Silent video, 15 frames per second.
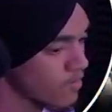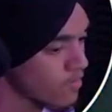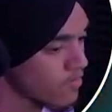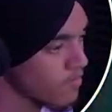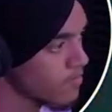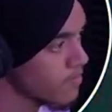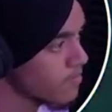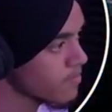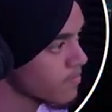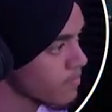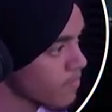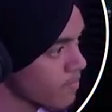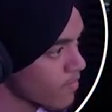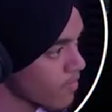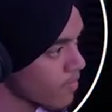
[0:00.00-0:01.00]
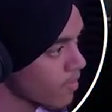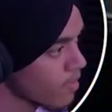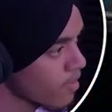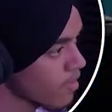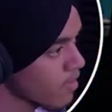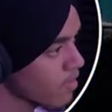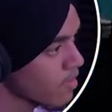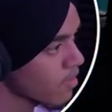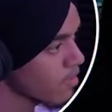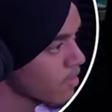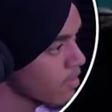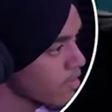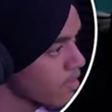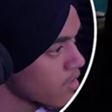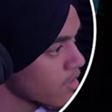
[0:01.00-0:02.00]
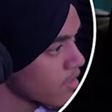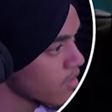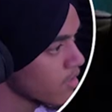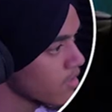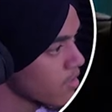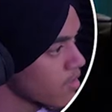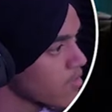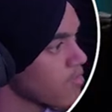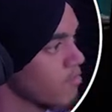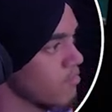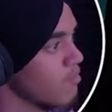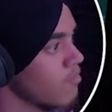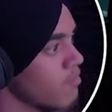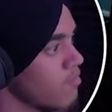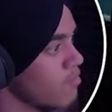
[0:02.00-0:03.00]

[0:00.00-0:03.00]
(no one is talking)